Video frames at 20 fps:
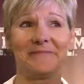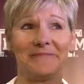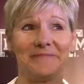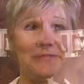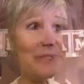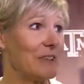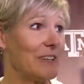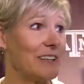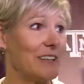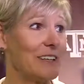
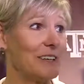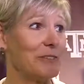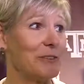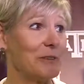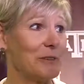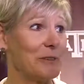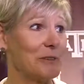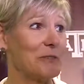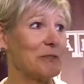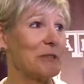I love the
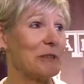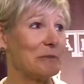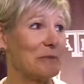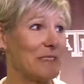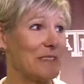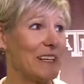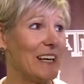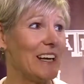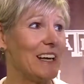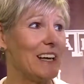road
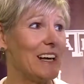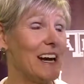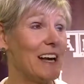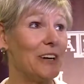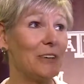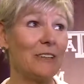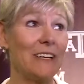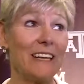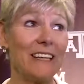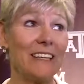trips. I
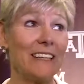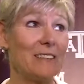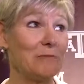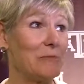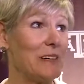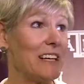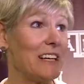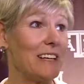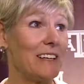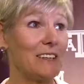don't like
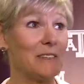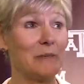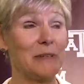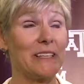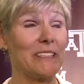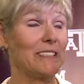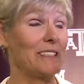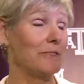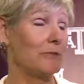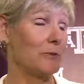meeting the
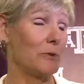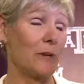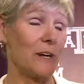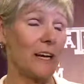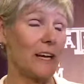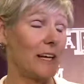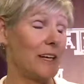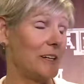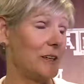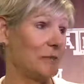bus at 4
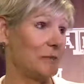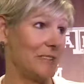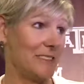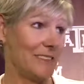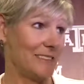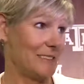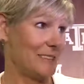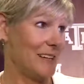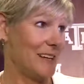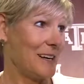a.m.
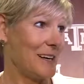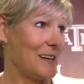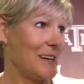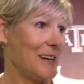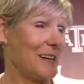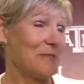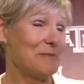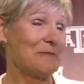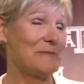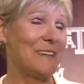
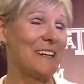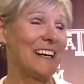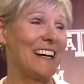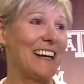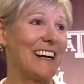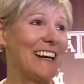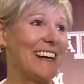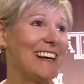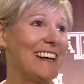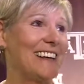
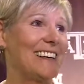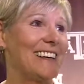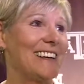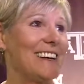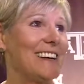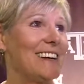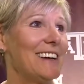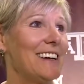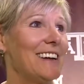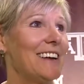But
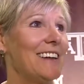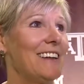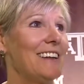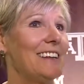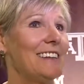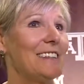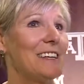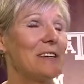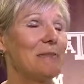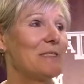
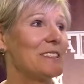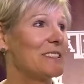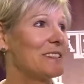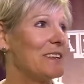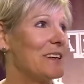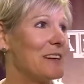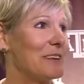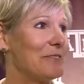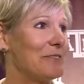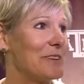the team is a
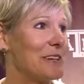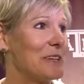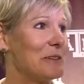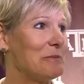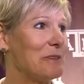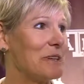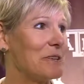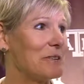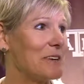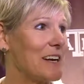lot of fun to
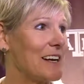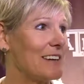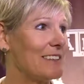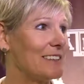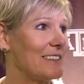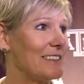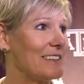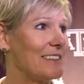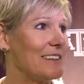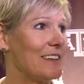be
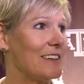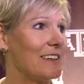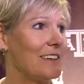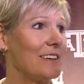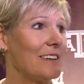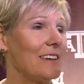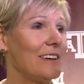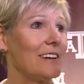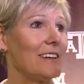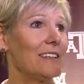around.
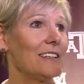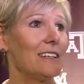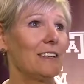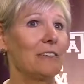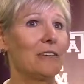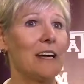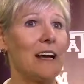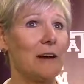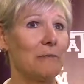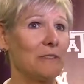They're
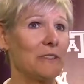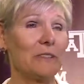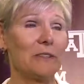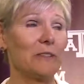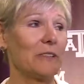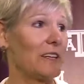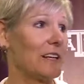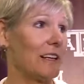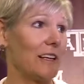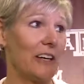
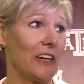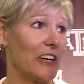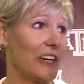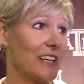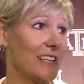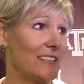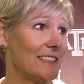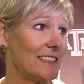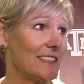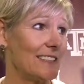absolutely
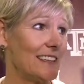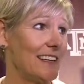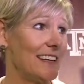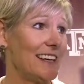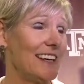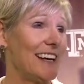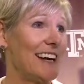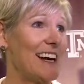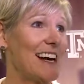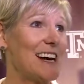hilarious.
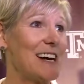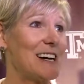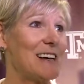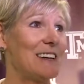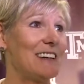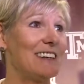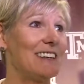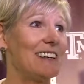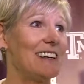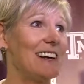
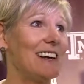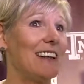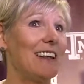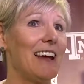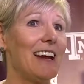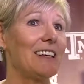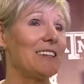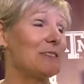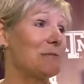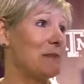They
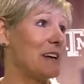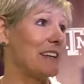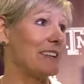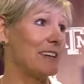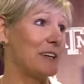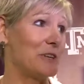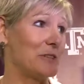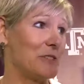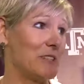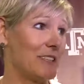like to make
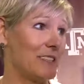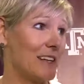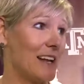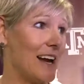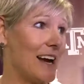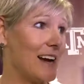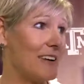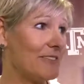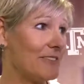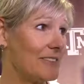the coaches
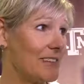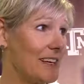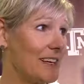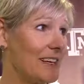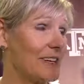laugh.